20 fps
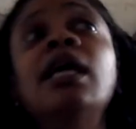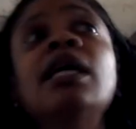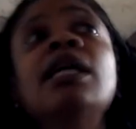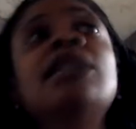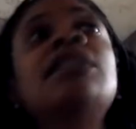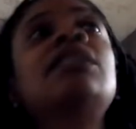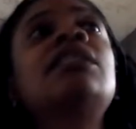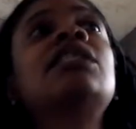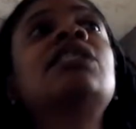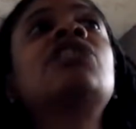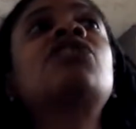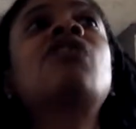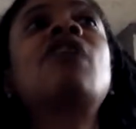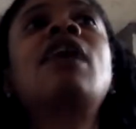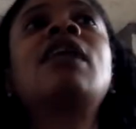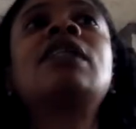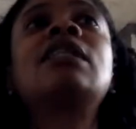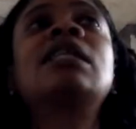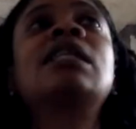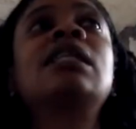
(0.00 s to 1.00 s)
It's just
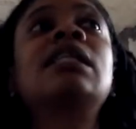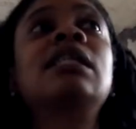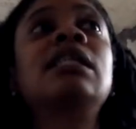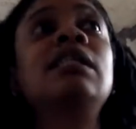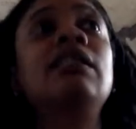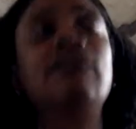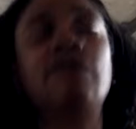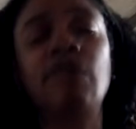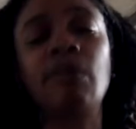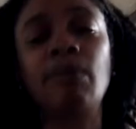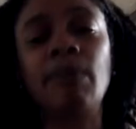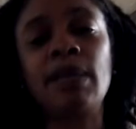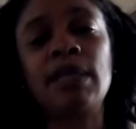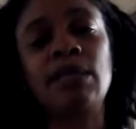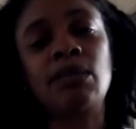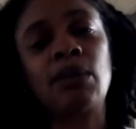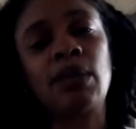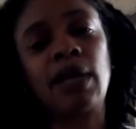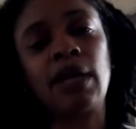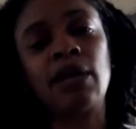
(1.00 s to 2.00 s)
trying to live the
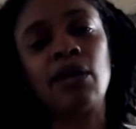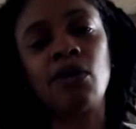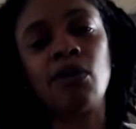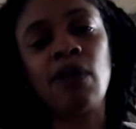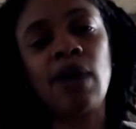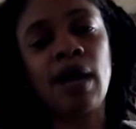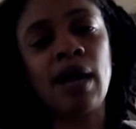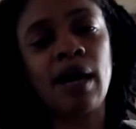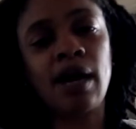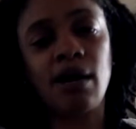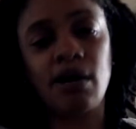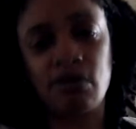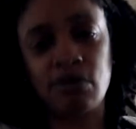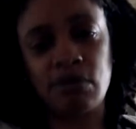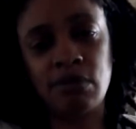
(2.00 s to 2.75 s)
best way they know how.